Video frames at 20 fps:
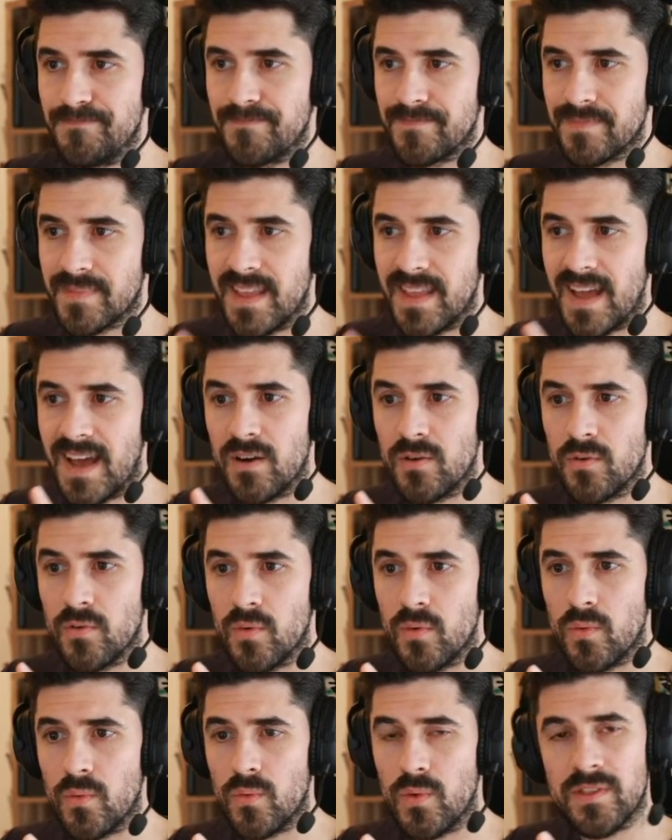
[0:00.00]
now
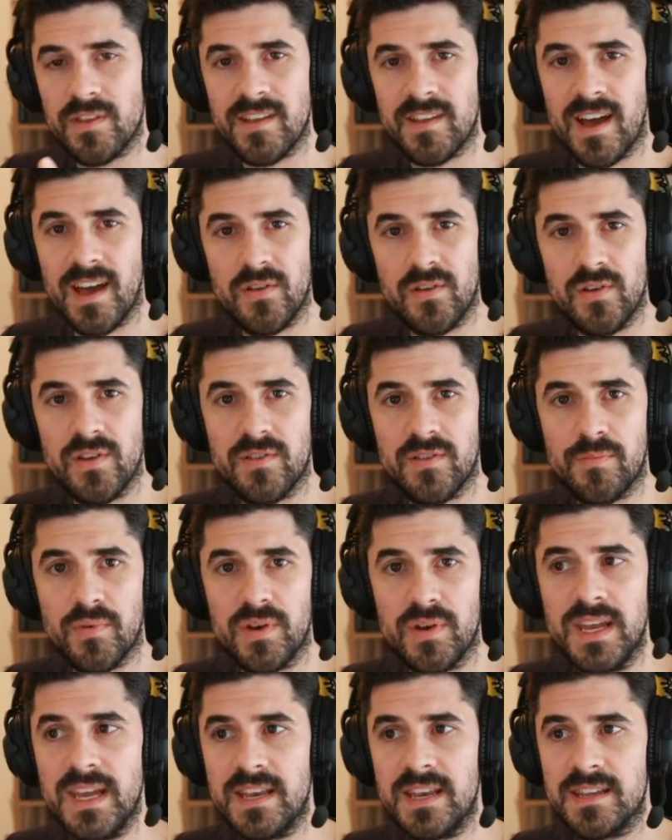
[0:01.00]
when the tire is
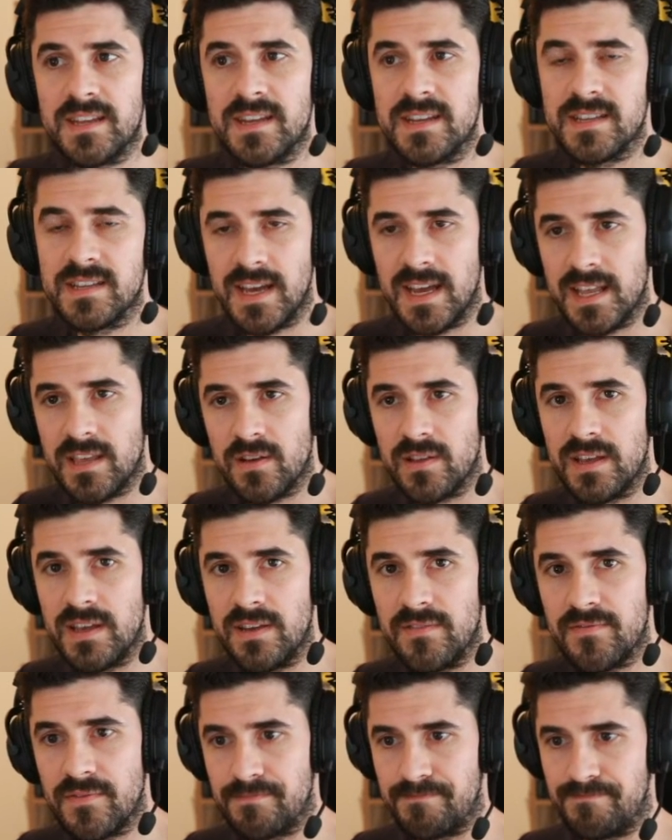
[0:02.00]
preheated and you
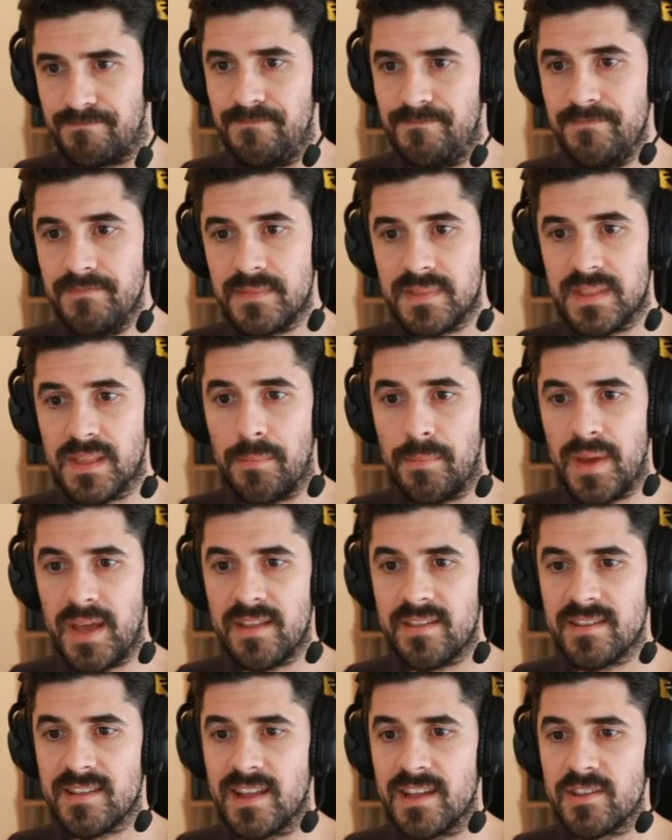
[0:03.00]
leave the
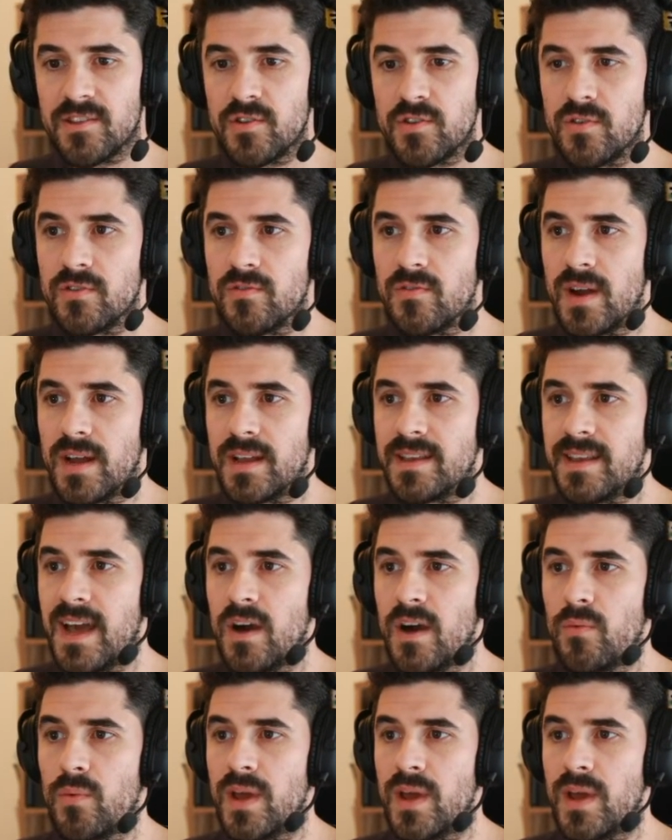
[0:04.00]
pits, let's do it right now.